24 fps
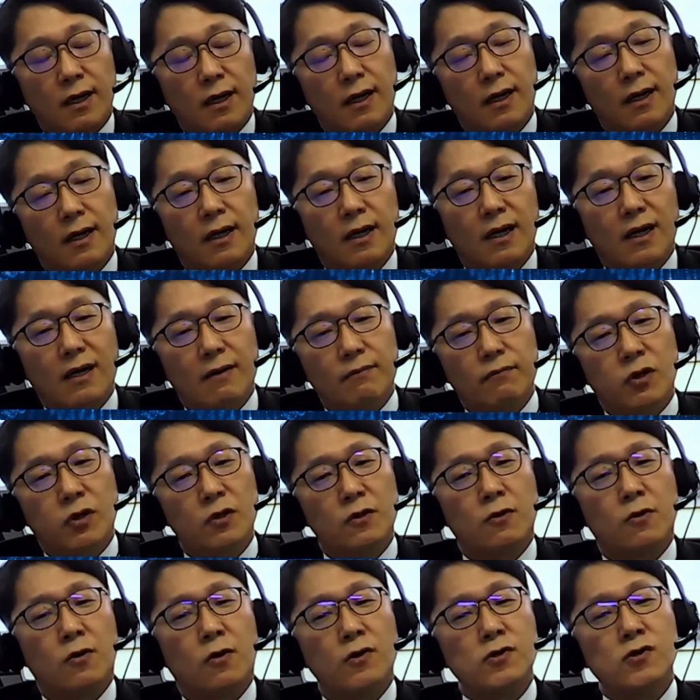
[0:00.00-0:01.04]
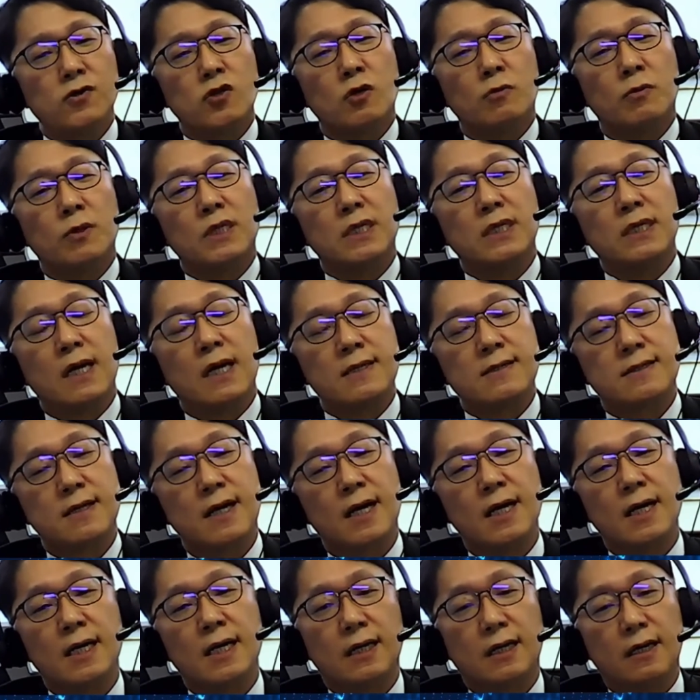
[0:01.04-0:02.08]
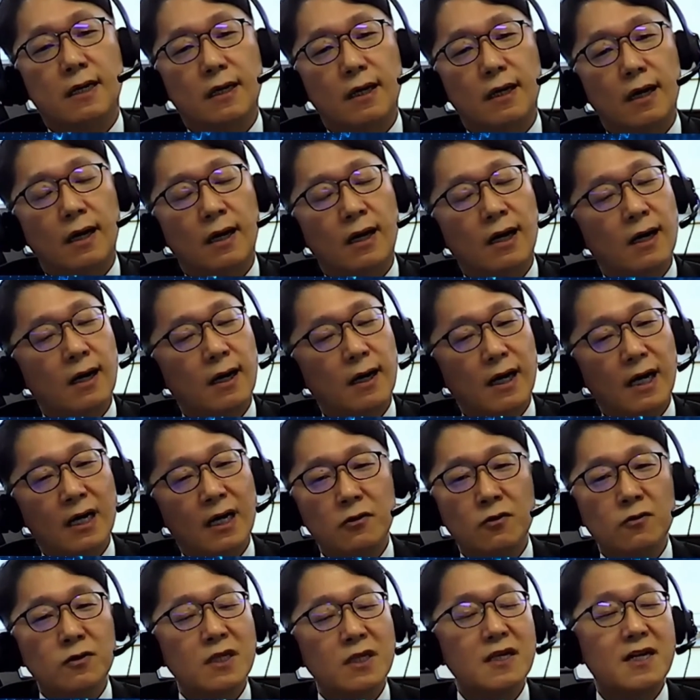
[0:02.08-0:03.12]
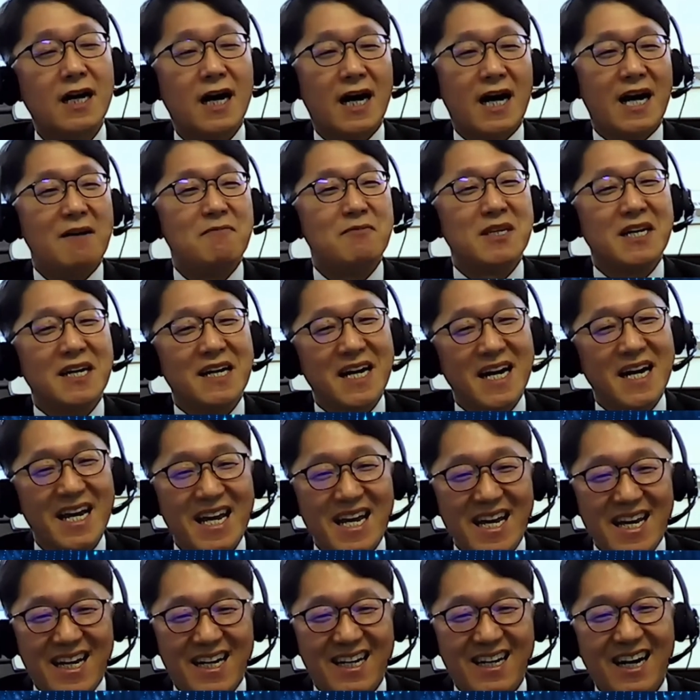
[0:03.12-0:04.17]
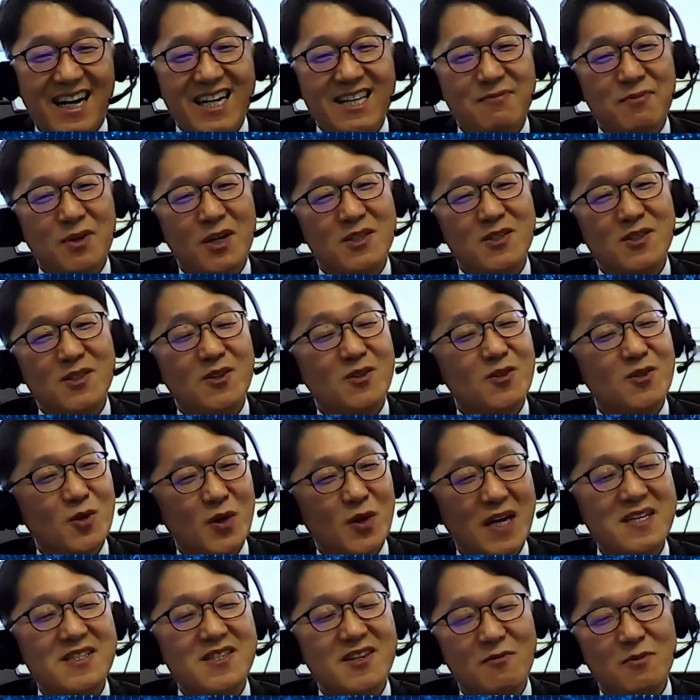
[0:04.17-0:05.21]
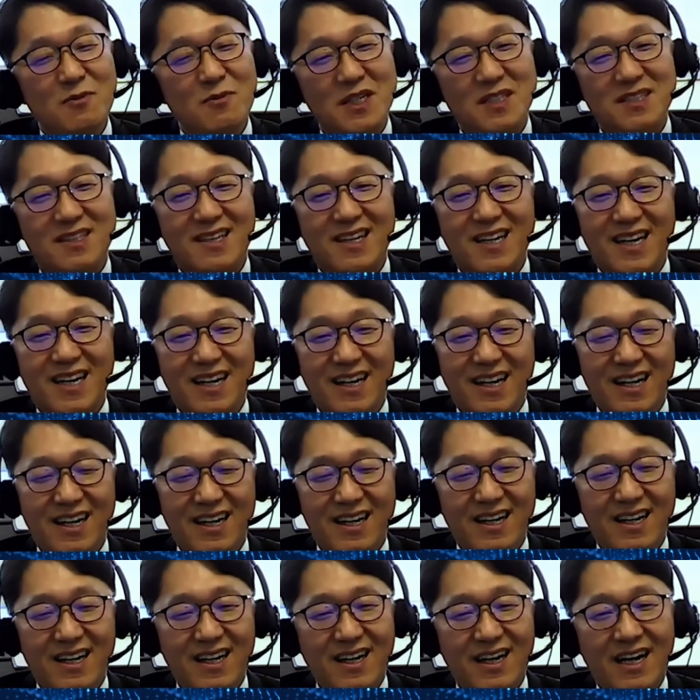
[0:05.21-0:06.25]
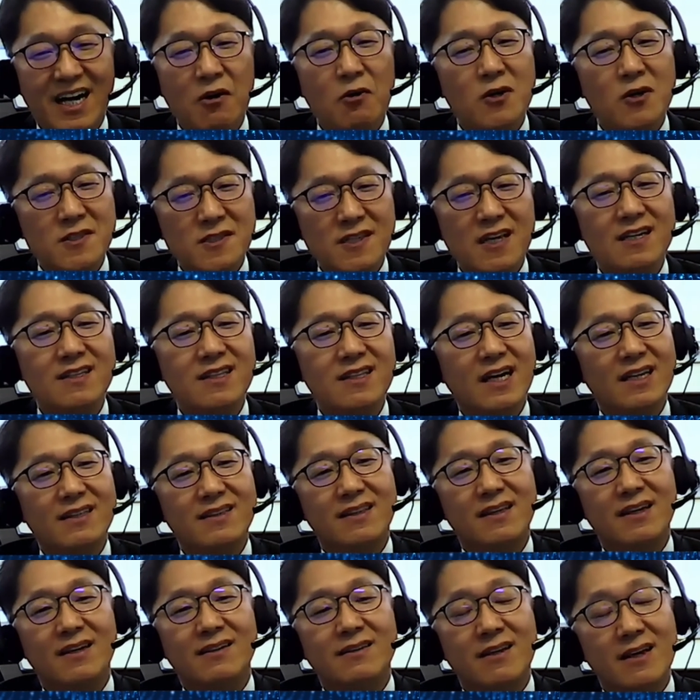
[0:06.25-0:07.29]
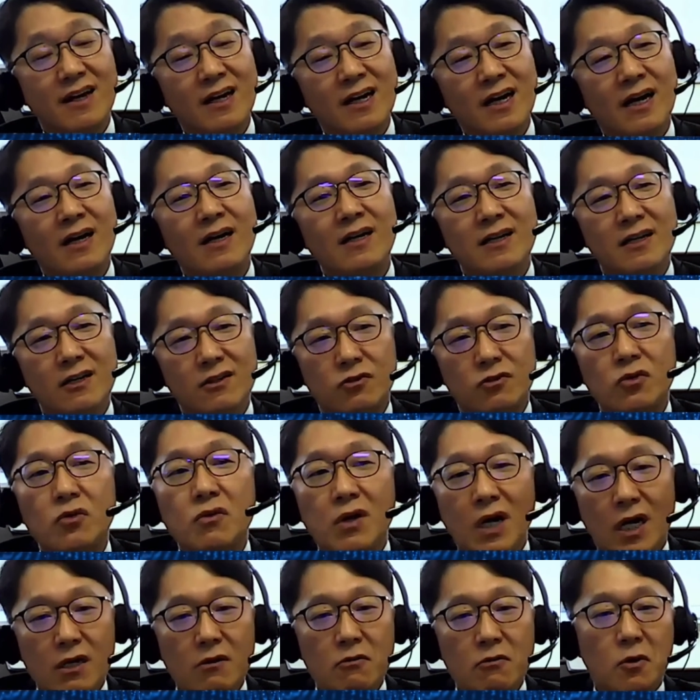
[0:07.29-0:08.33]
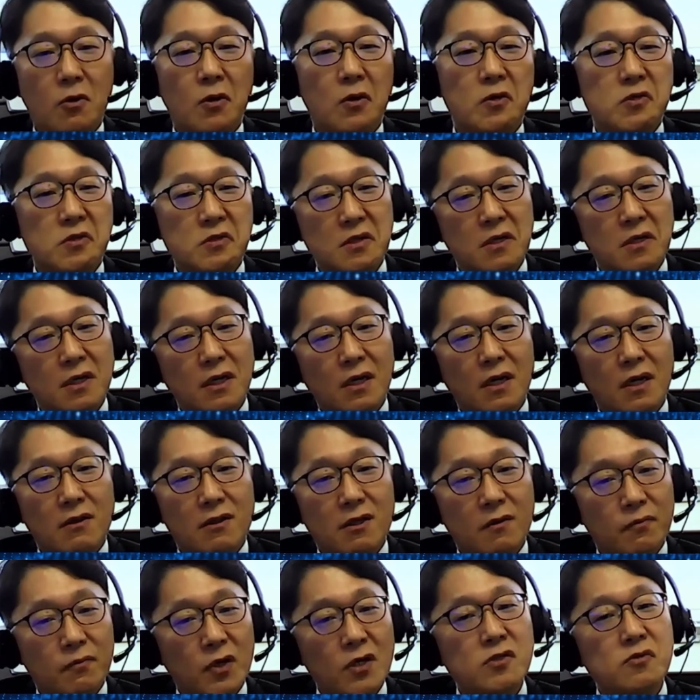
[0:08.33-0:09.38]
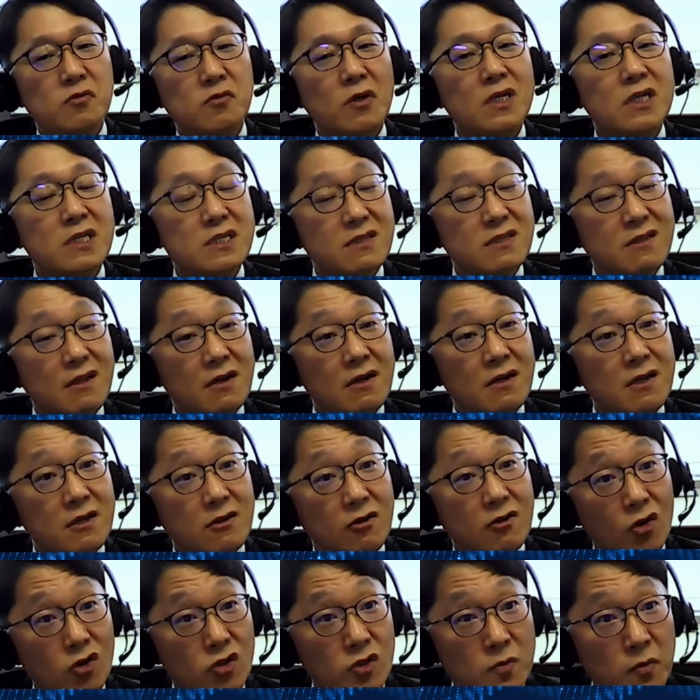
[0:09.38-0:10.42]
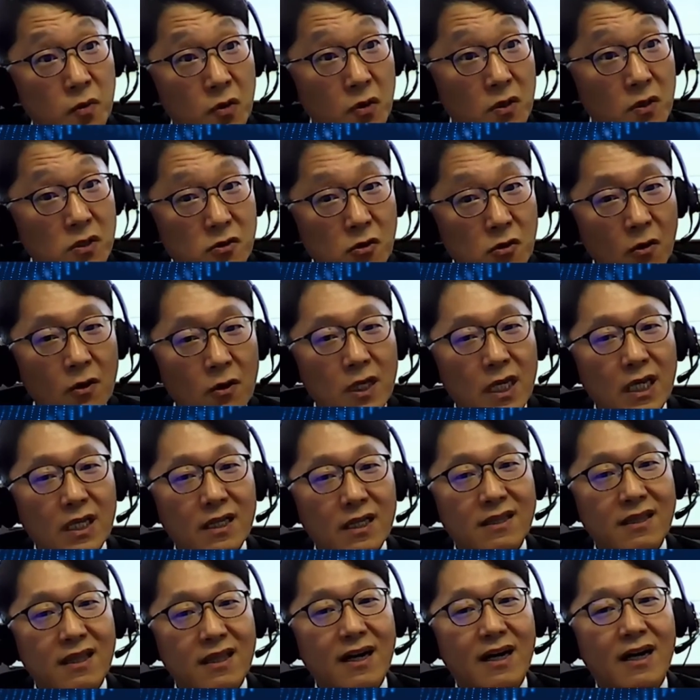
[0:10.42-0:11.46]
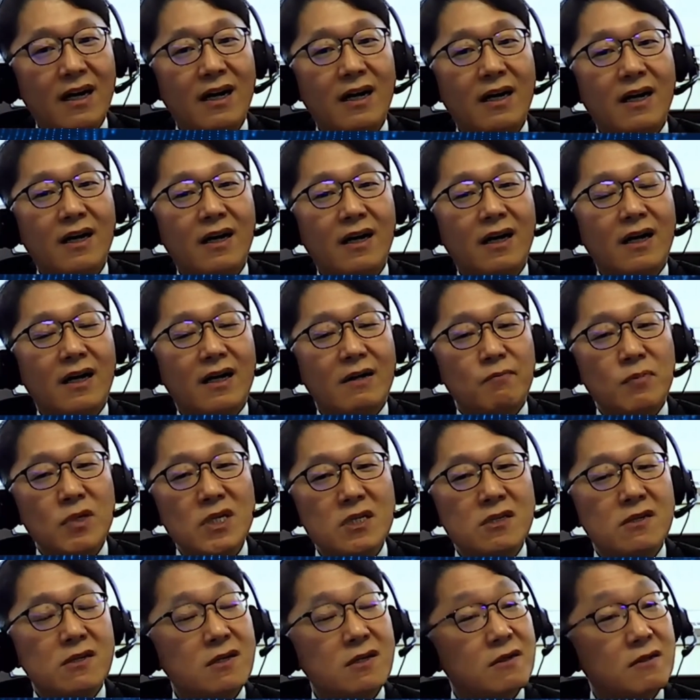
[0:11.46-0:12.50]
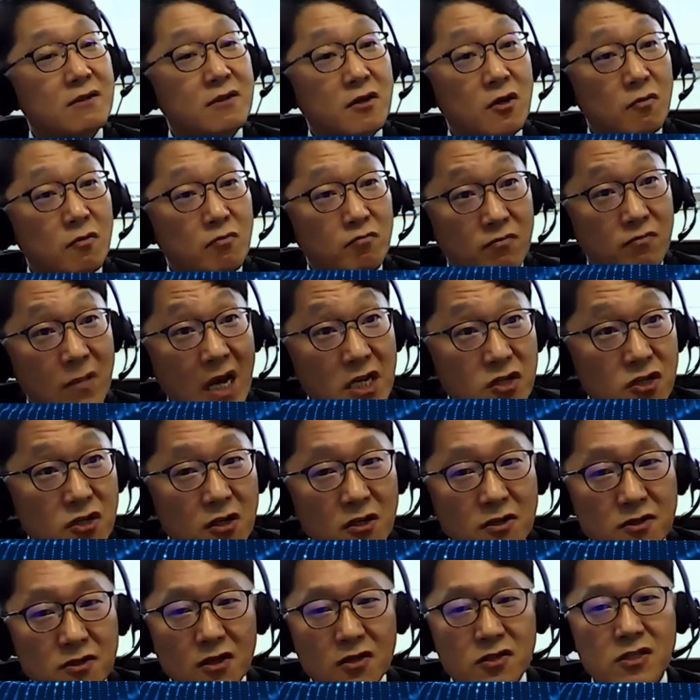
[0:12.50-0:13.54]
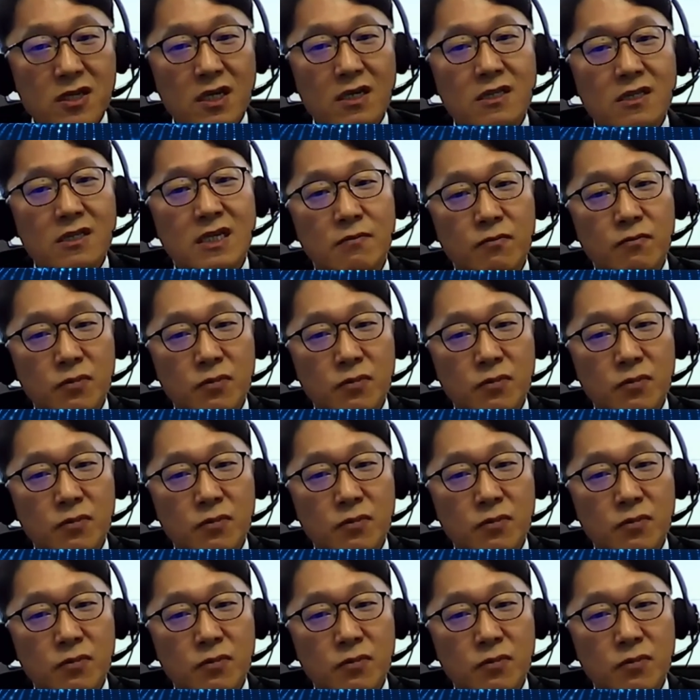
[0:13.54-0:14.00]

For the cost of EXI, I don't think I am the right person to answer, but I want to say that there are two kinds of costs. The first one is the cost for installing the physical measure, such as